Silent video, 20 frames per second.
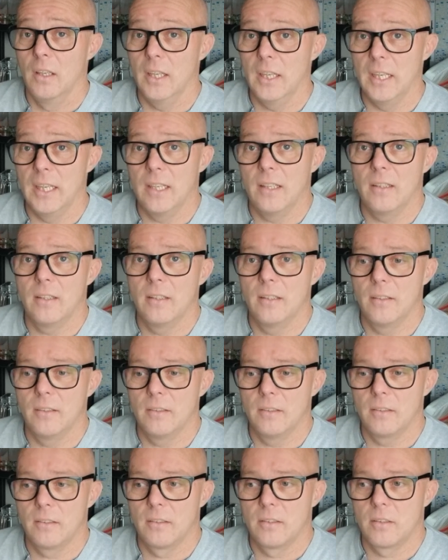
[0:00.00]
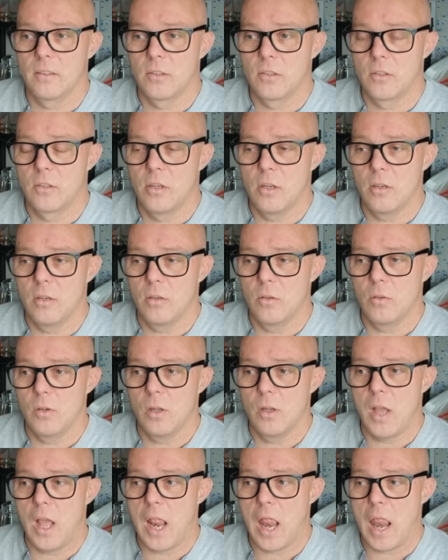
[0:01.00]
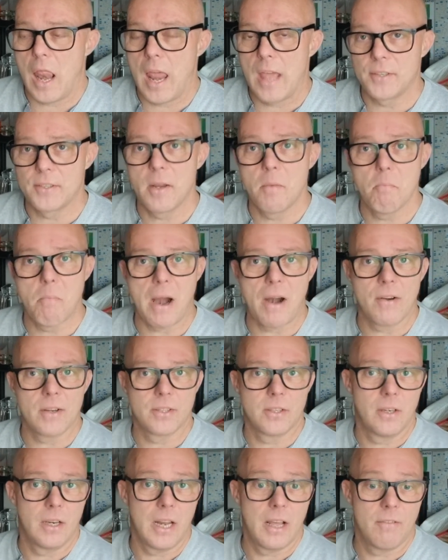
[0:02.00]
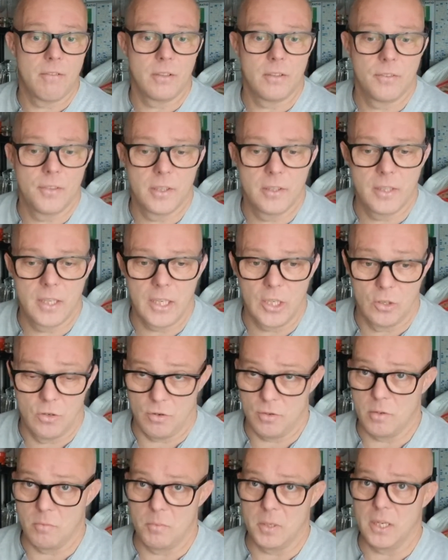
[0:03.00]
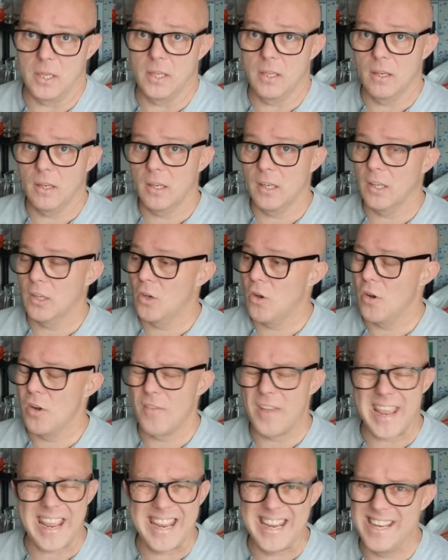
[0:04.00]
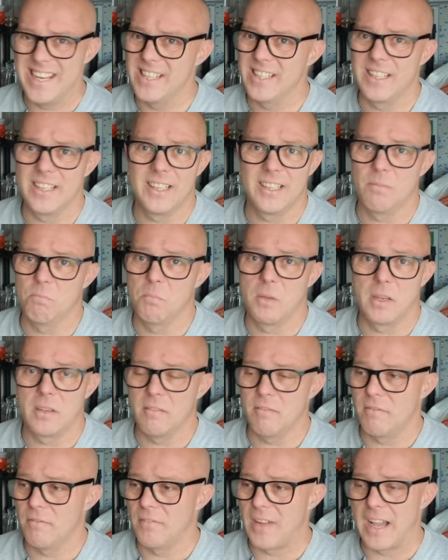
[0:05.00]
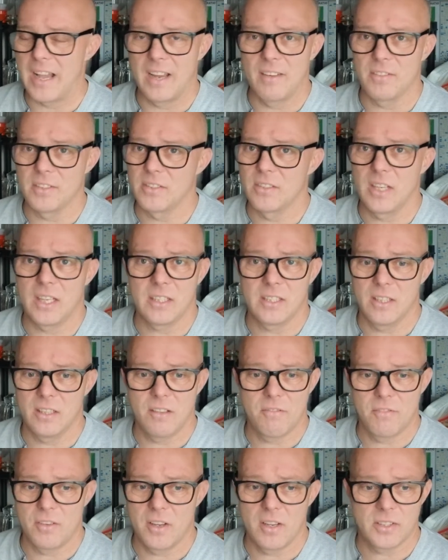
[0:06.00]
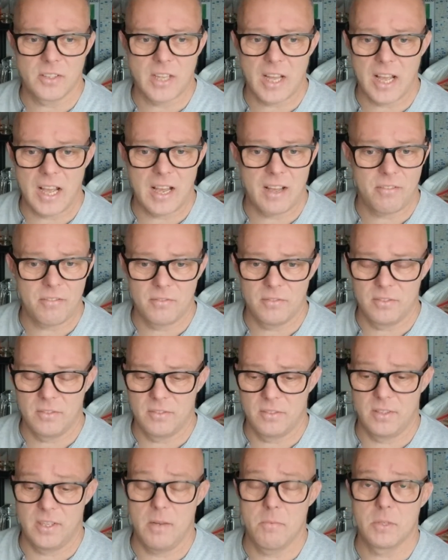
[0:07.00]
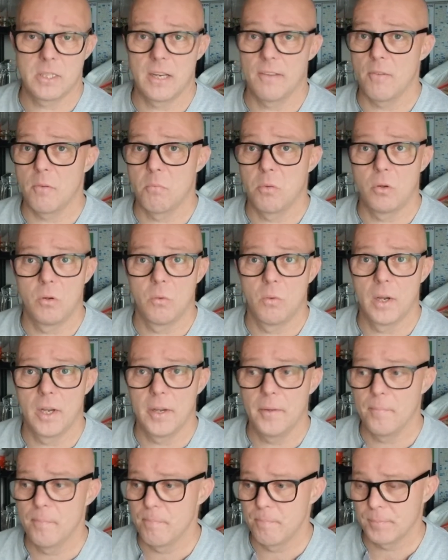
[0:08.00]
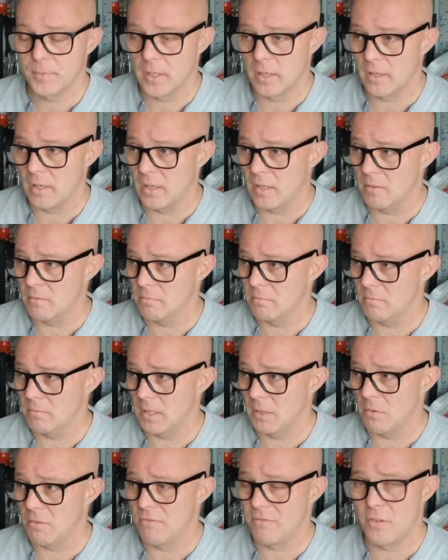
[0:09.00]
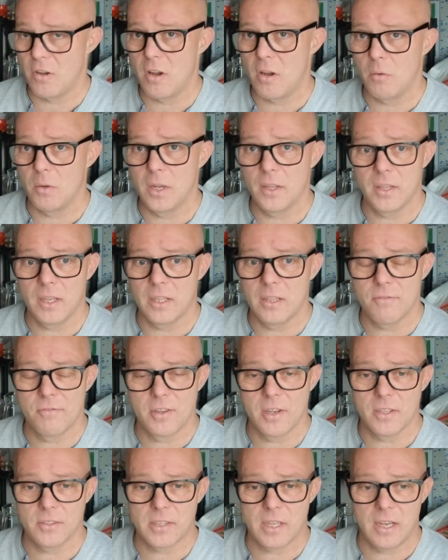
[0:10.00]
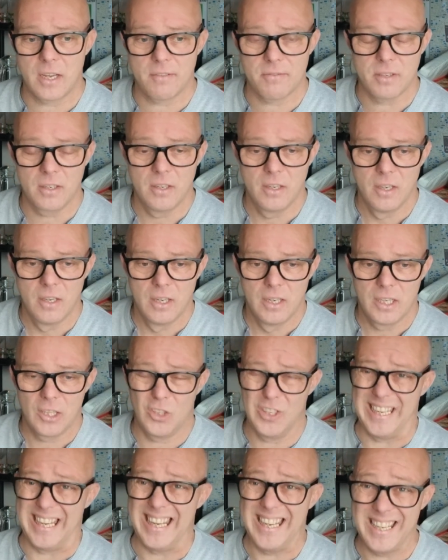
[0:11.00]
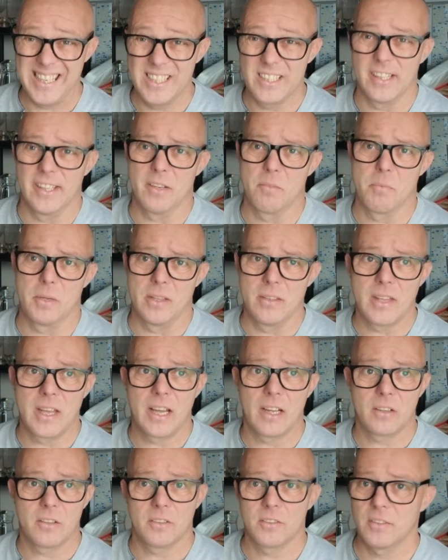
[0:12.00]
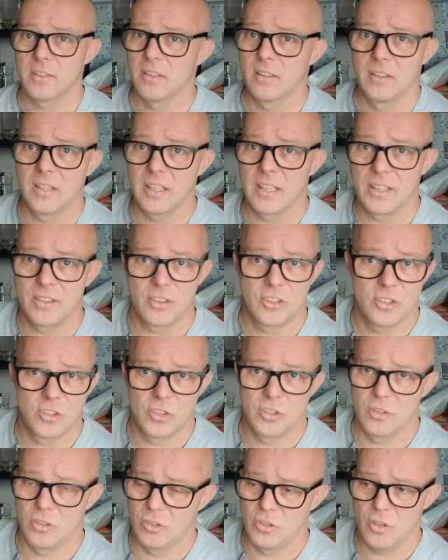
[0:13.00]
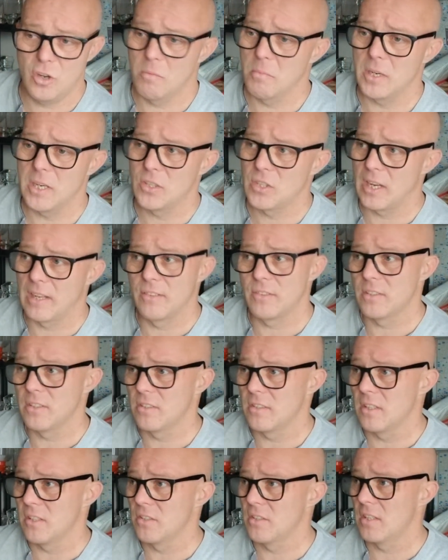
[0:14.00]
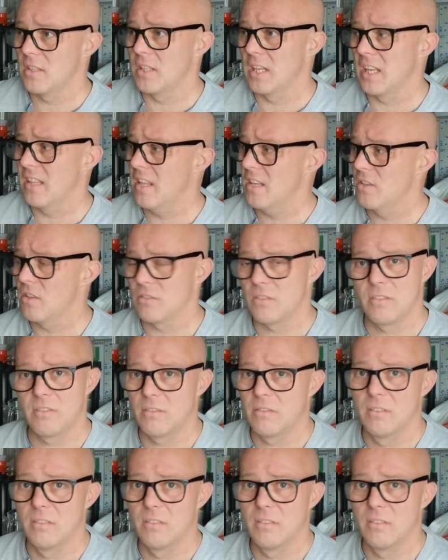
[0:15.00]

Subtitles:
it to a less embarrassing level than it could have been. It could have easily been 5-6 in the first half, same as Liverpool were. They were 4, weren't they, in the first half? Could have easily have been that, because they had so many chances, did City, and they just...